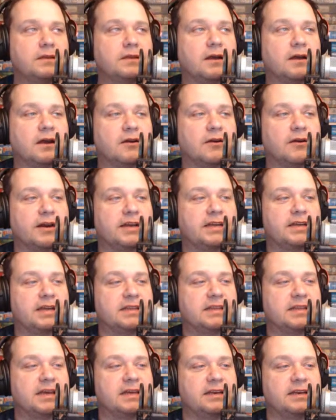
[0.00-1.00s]
Alrighty,
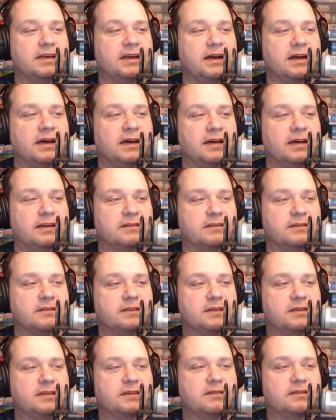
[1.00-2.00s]
and then the
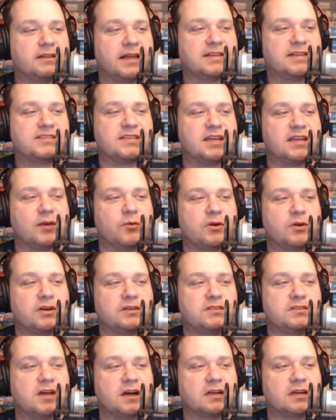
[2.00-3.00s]
last thing I wanted
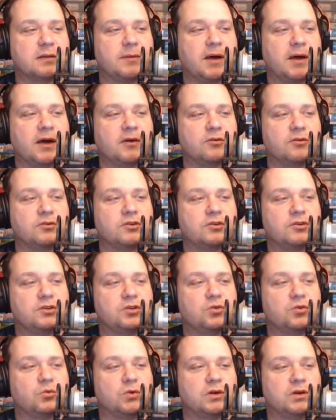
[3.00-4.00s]
to talk about
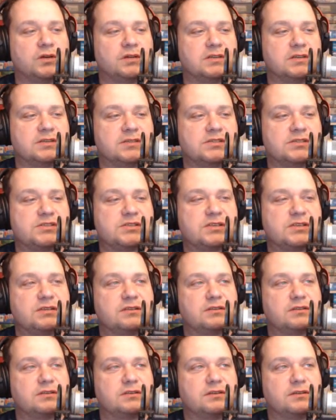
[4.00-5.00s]
was
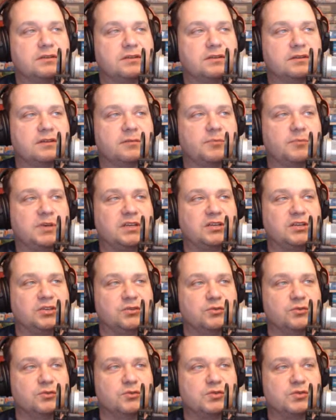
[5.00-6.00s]
the big
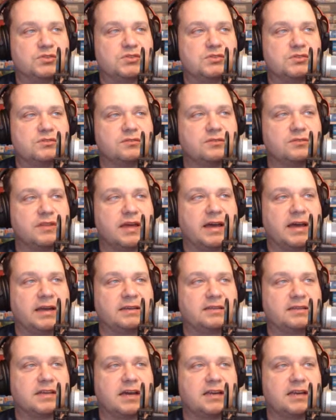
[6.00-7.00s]
news
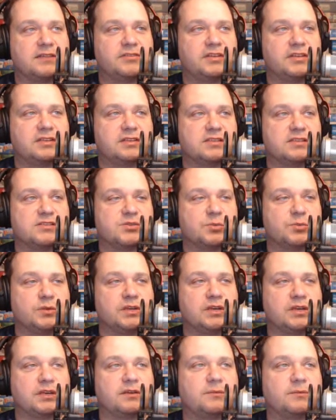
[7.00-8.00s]
that kind of hit this
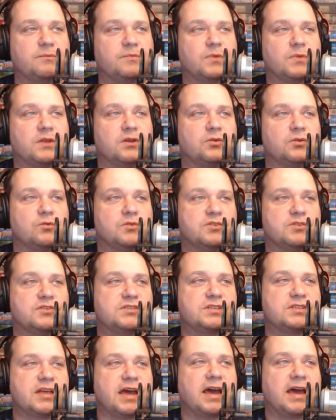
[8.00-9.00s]
week
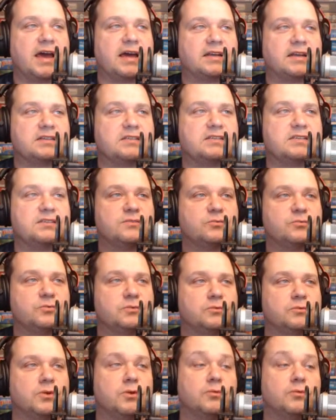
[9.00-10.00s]
was that,
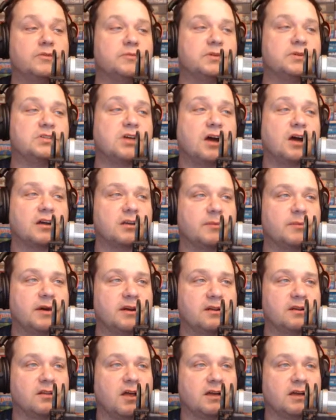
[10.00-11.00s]
we've been talking about
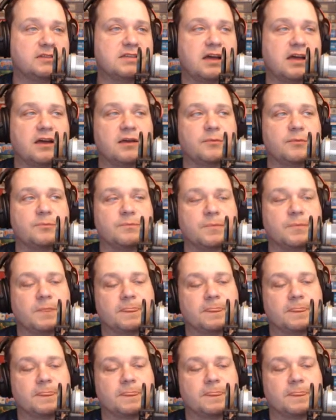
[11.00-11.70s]
it a long time,